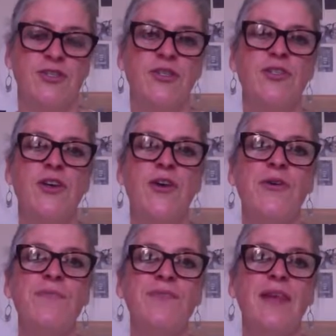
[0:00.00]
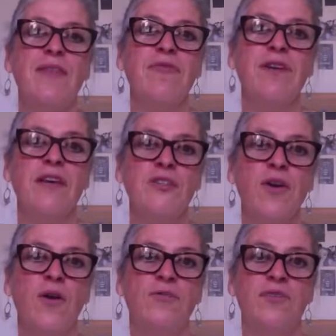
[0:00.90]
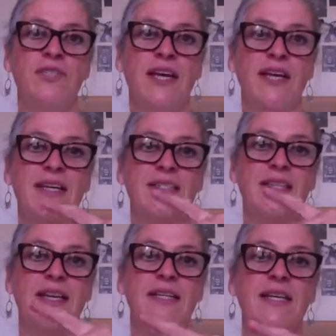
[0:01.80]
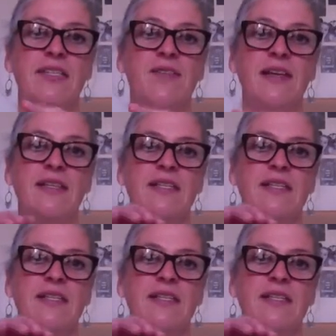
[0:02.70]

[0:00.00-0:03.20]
So the finger to hold for today is the index finger.